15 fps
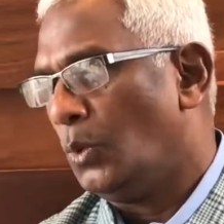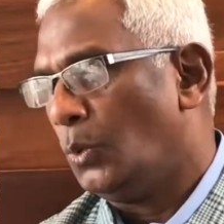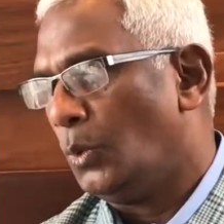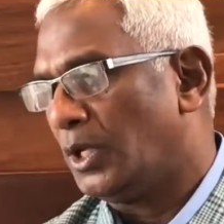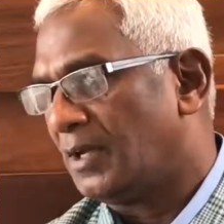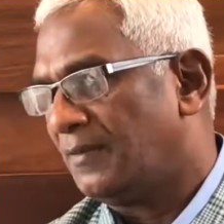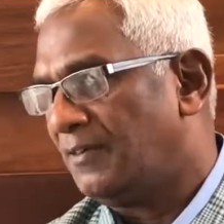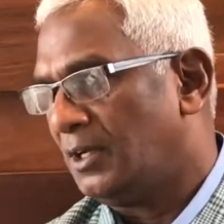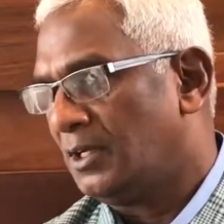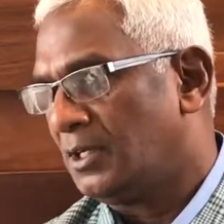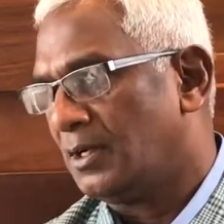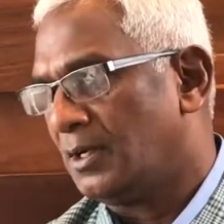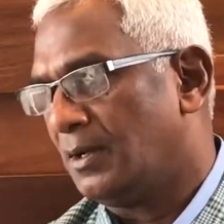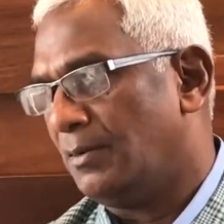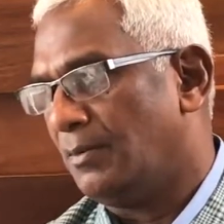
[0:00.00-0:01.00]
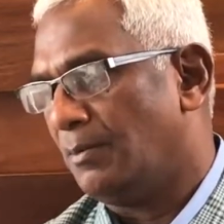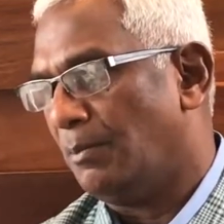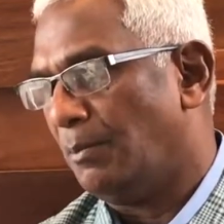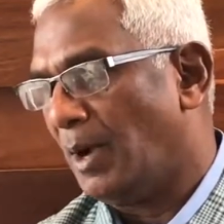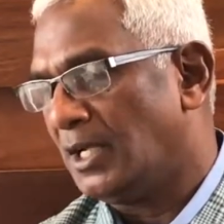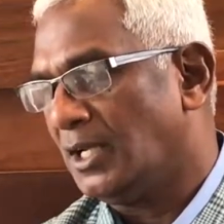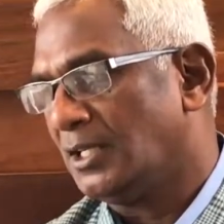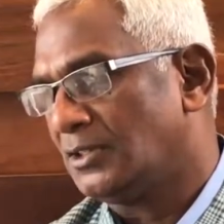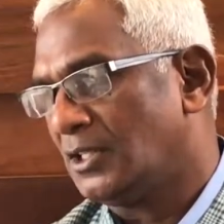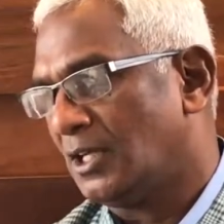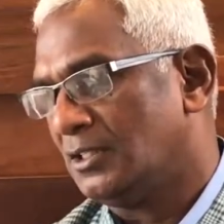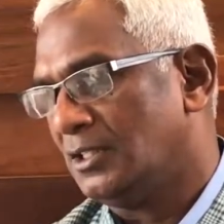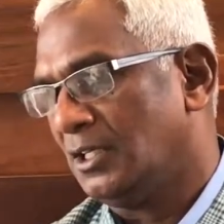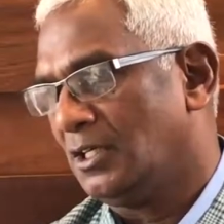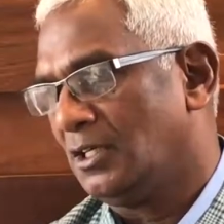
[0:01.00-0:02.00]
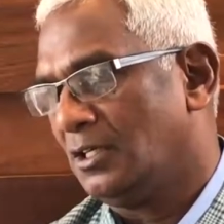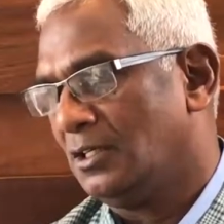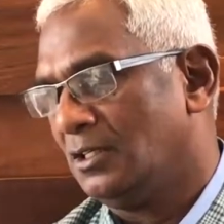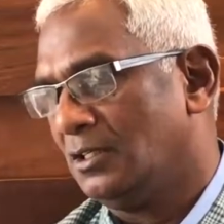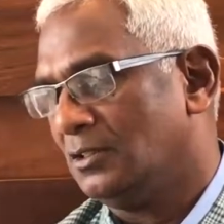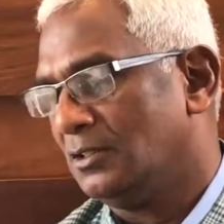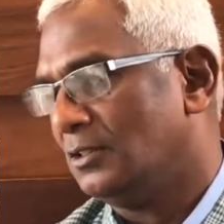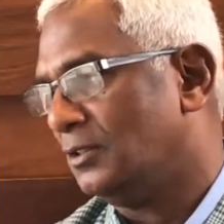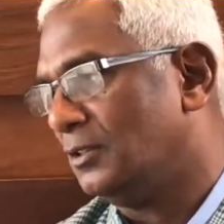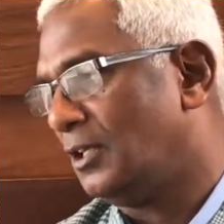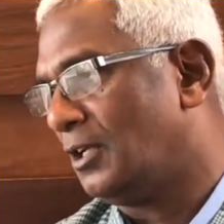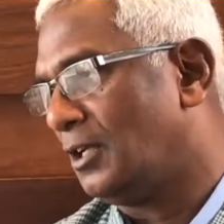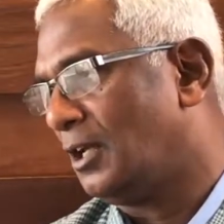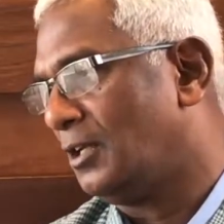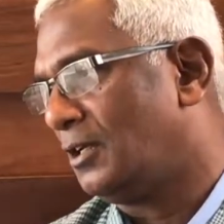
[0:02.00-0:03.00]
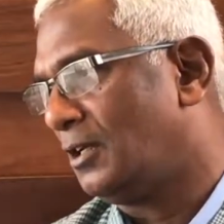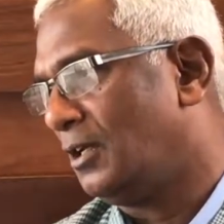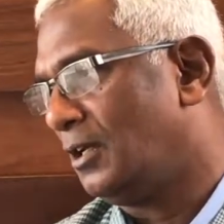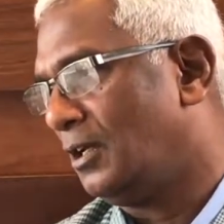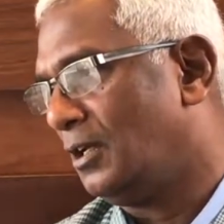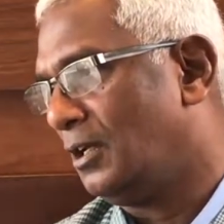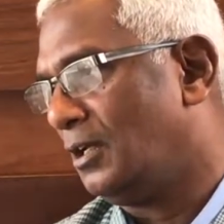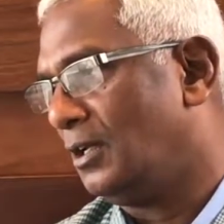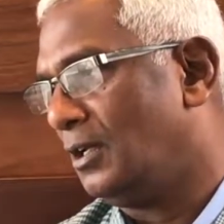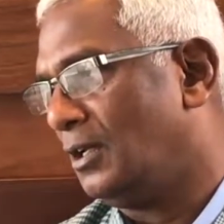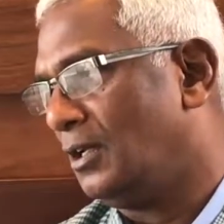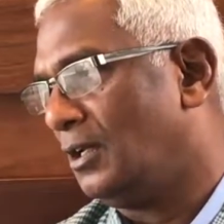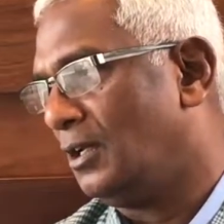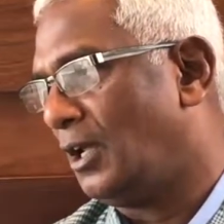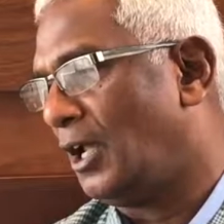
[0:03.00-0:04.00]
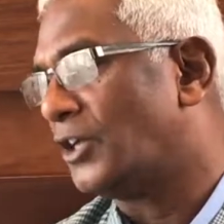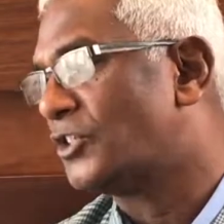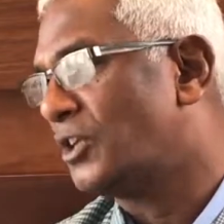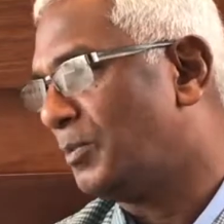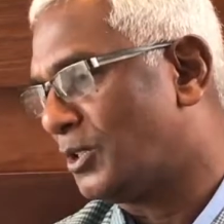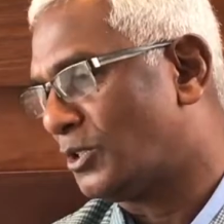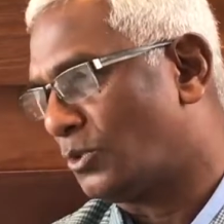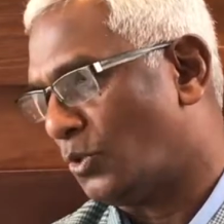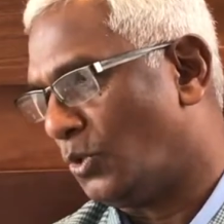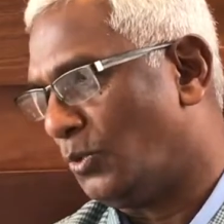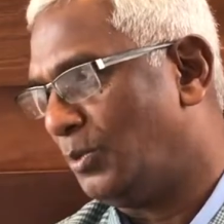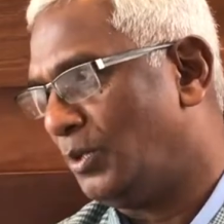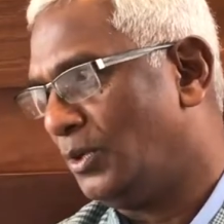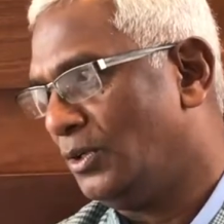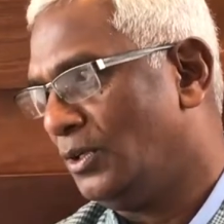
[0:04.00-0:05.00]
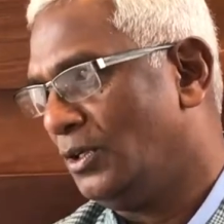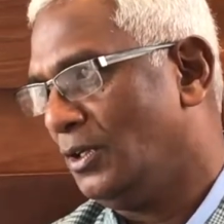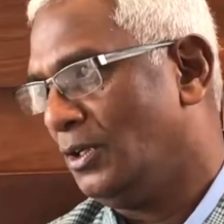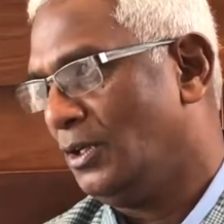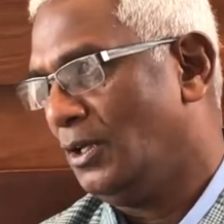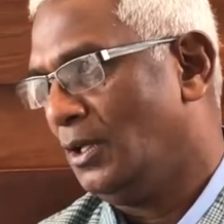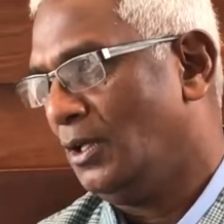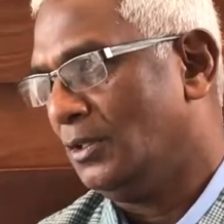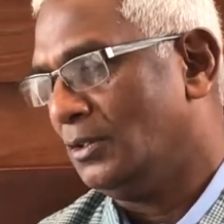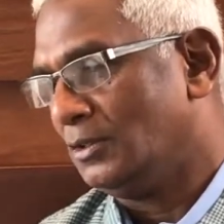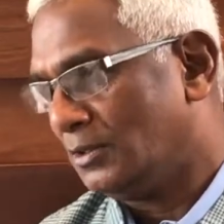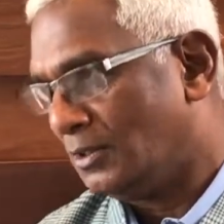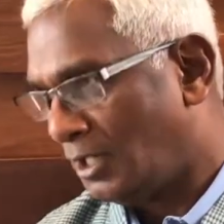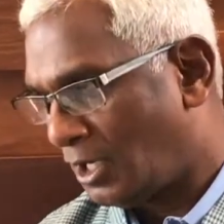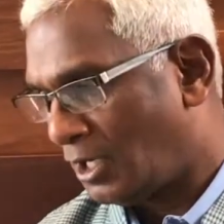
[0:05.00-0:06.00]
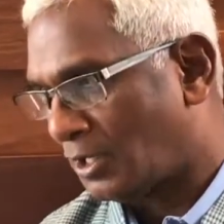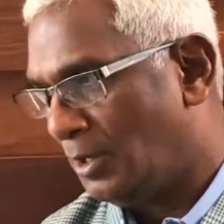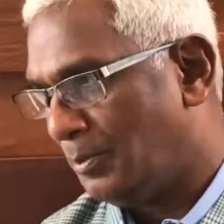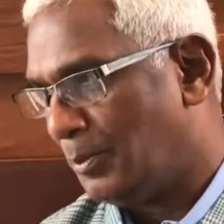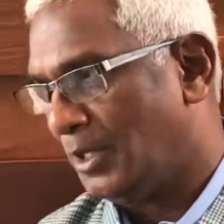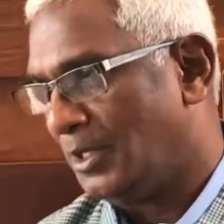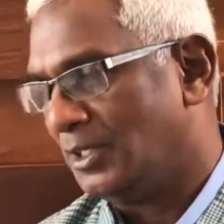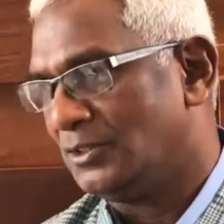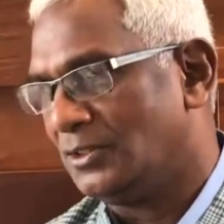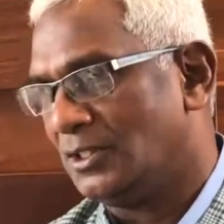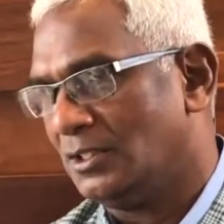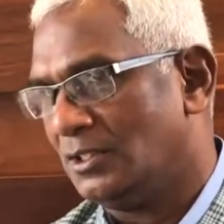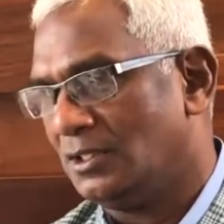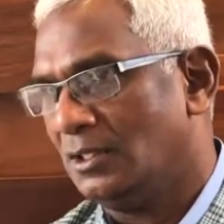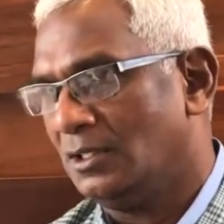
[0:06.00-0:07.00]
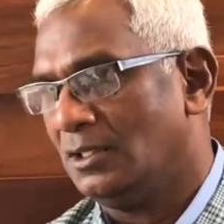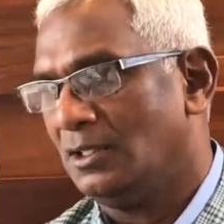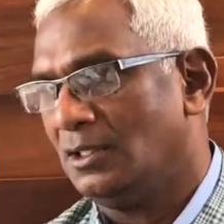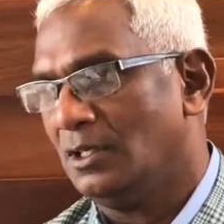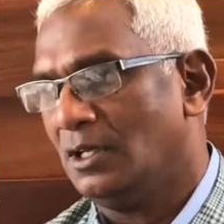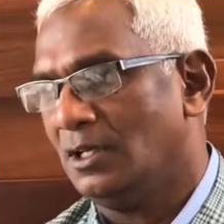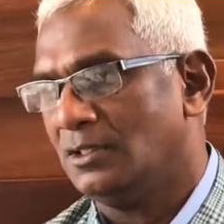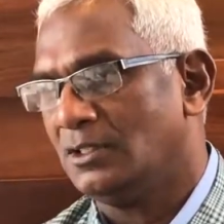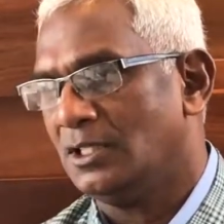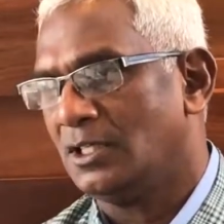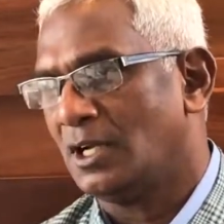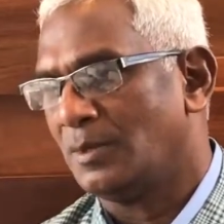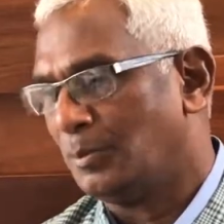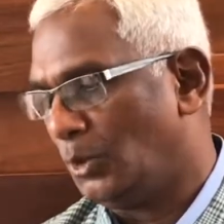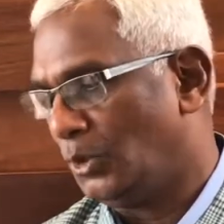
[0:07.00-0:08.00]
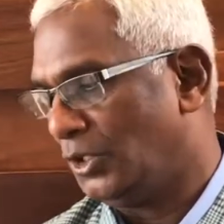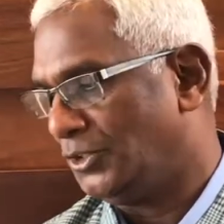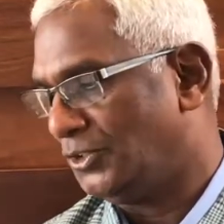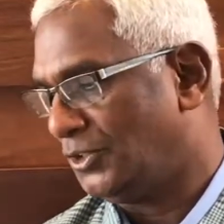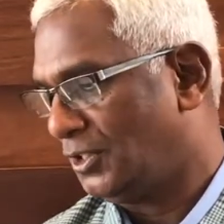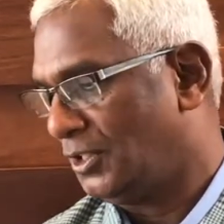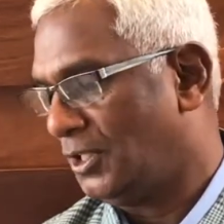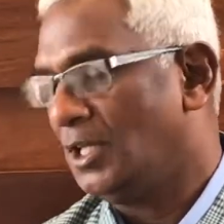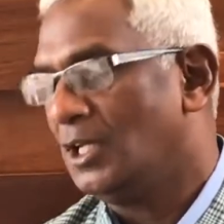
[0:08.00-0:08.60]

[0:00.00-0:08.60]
Wherever minings are there are extremist group, there are companies, there are police,